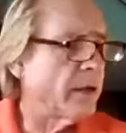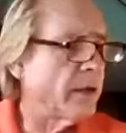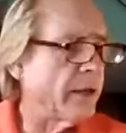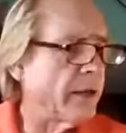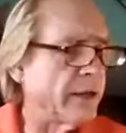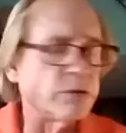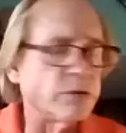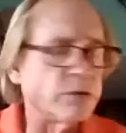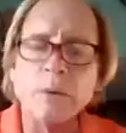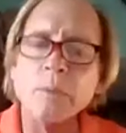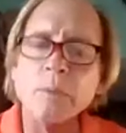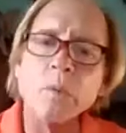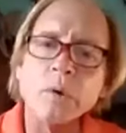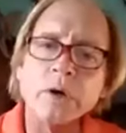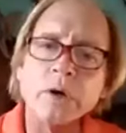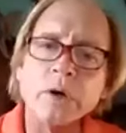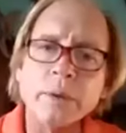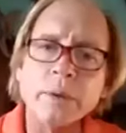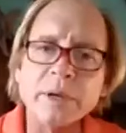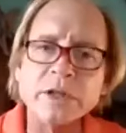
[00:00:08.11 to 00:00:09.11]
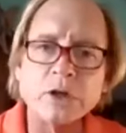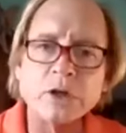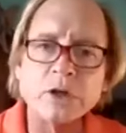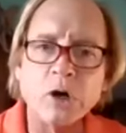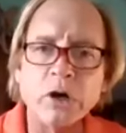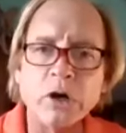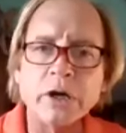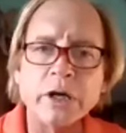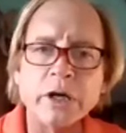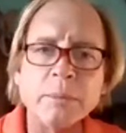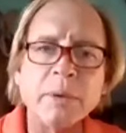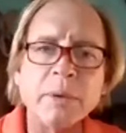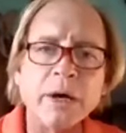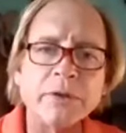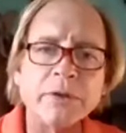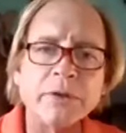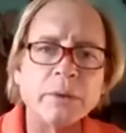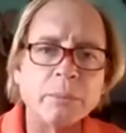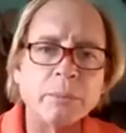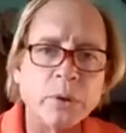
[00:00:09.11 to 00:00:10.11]
going to be talking
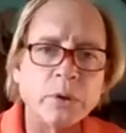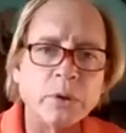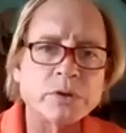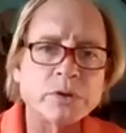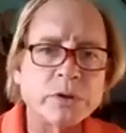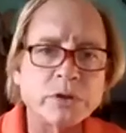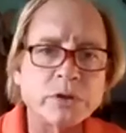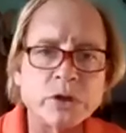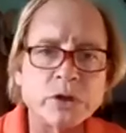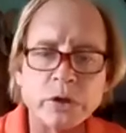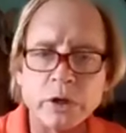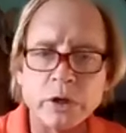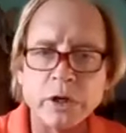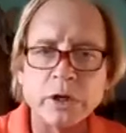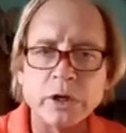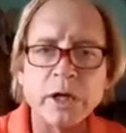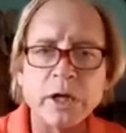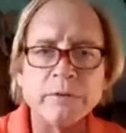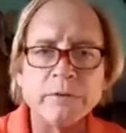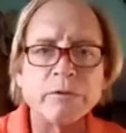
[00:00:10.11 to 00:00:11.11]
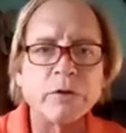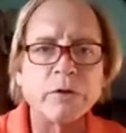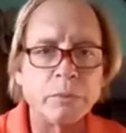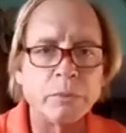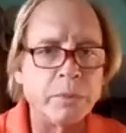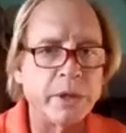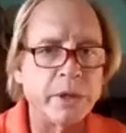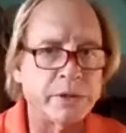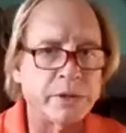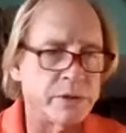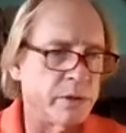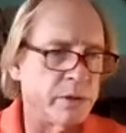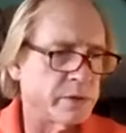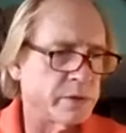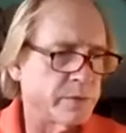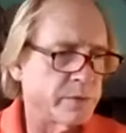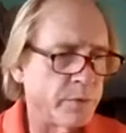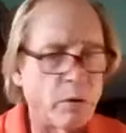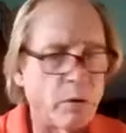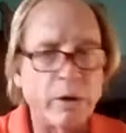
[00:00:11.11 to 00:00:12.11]
about the books that you're going to need for the business.
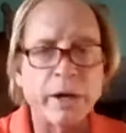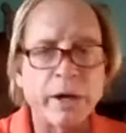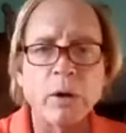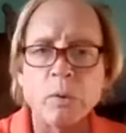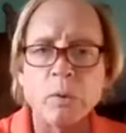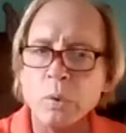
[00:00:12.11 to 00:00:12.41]
All right.